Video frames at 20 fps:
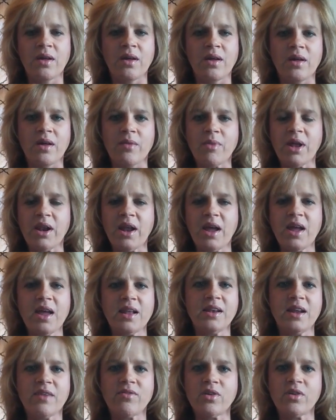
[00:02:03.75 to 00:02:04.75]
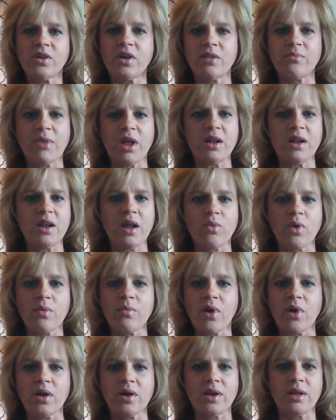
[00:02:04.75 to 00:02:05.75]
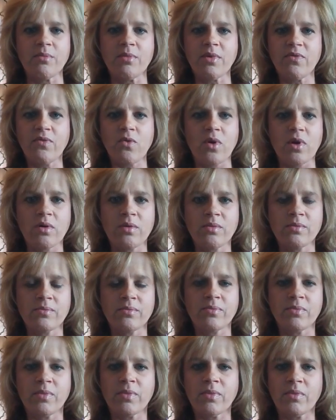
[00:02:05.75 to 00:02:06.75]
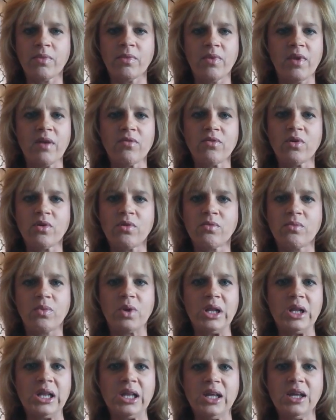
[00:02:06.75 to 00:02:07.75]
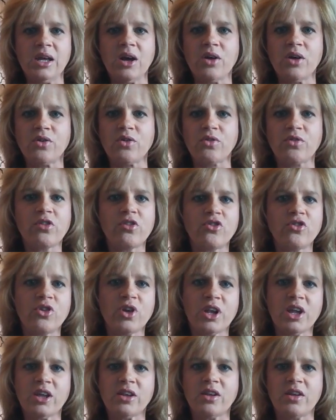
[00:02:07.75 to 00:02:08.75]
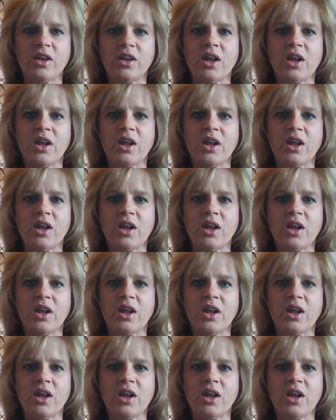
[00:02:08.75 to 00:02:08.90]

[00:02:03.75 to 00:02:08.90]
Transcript: And I had never done network marketing before, never really understood it.